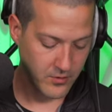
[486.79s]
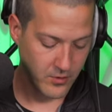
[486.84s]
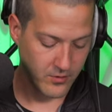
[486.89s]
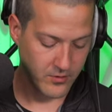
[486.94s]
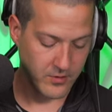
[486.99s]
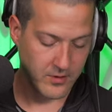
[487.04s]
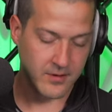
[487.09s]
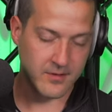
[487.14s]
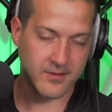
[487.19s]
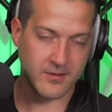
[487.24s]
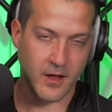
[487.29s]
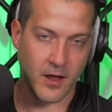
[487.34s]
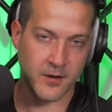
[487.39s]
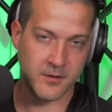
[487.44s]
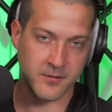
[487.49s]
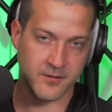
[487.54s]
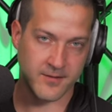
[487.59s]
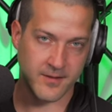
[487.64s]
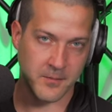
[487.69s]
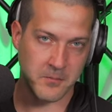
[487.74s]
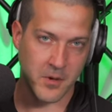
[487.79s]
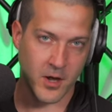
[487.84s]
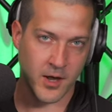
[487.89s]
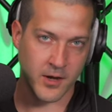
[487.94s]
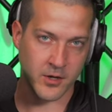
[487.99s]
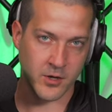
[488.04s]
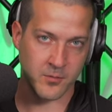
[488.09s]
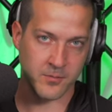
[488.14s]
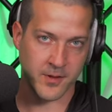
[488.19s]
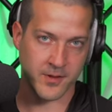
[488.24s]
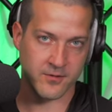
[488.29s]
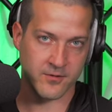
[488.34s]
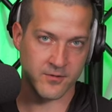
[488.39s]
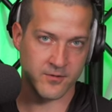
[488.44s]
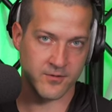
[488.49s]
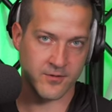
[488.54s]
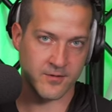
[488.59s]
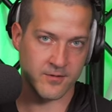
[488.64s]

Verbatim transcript: Or on some audio mixers,